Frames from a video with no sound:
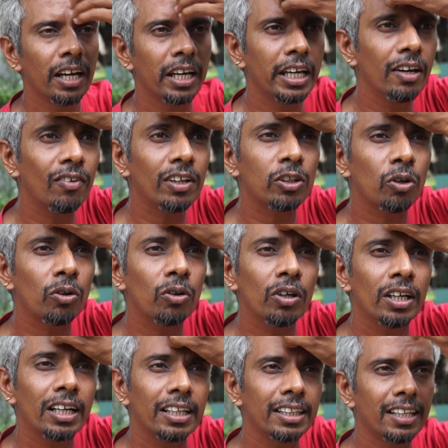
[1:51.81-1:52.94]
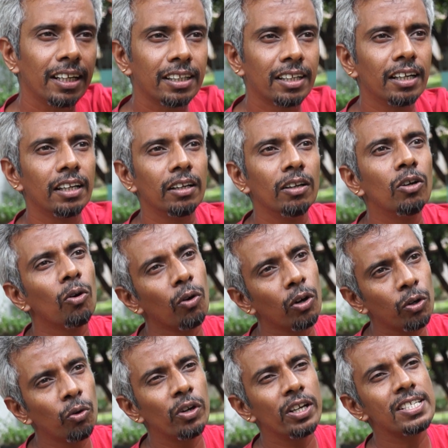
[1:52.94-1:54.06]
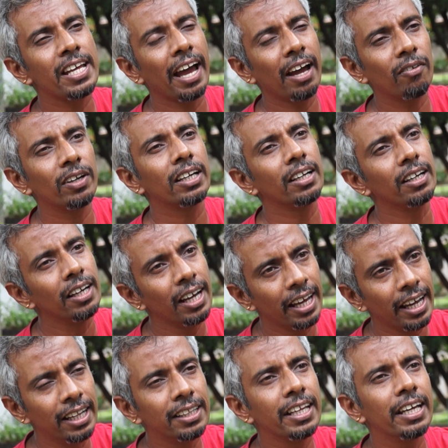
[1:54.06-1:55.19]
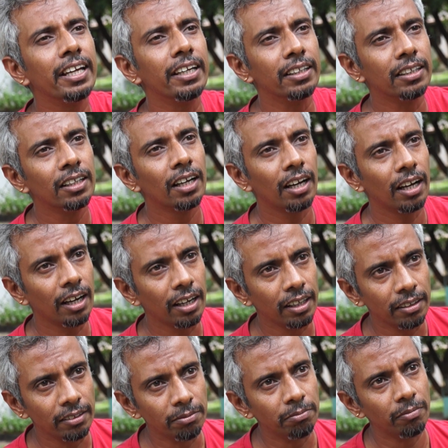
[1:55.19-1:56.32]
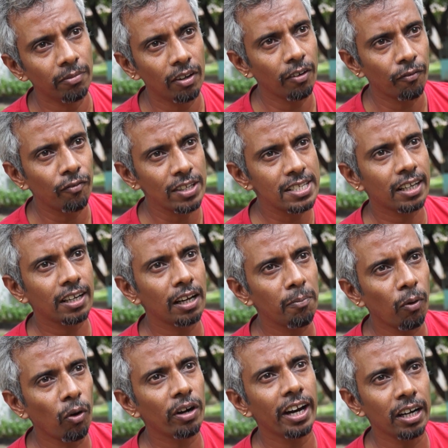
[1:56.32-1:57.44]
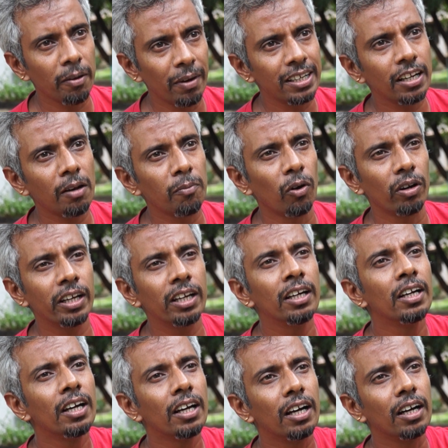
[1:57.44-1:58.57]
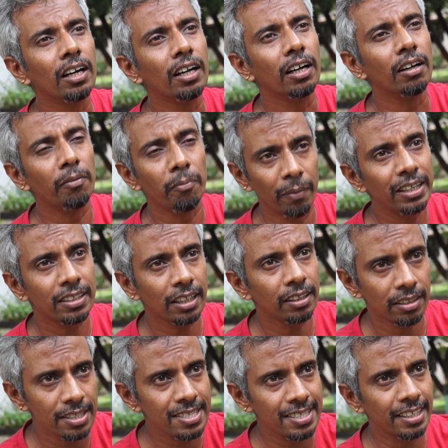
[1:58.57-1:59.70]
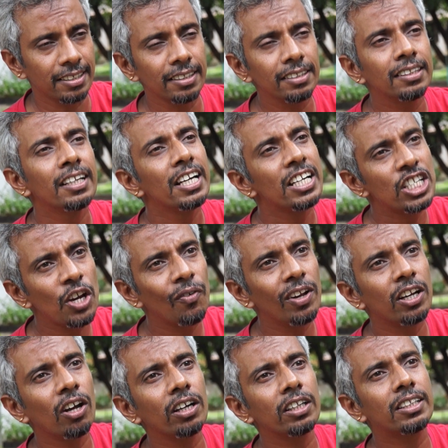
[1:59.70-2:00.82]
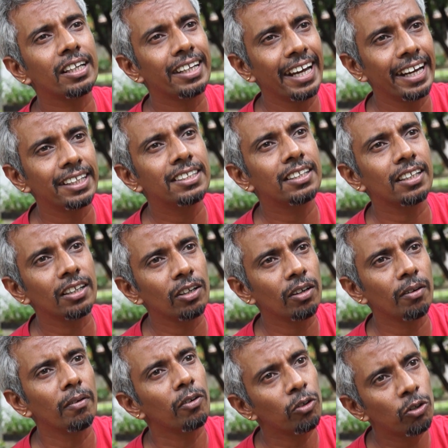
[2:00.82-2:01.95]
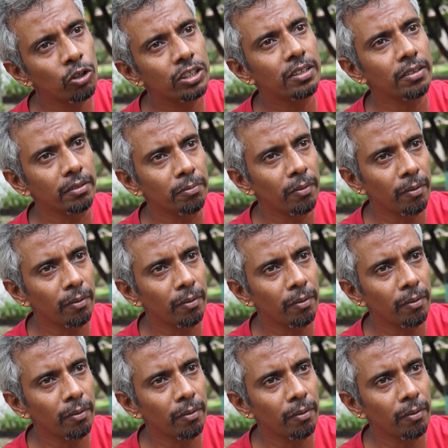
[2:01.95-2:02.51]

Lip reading: Even though the girl, one who is having healthy physical body and mental body, mental status, she will not get a good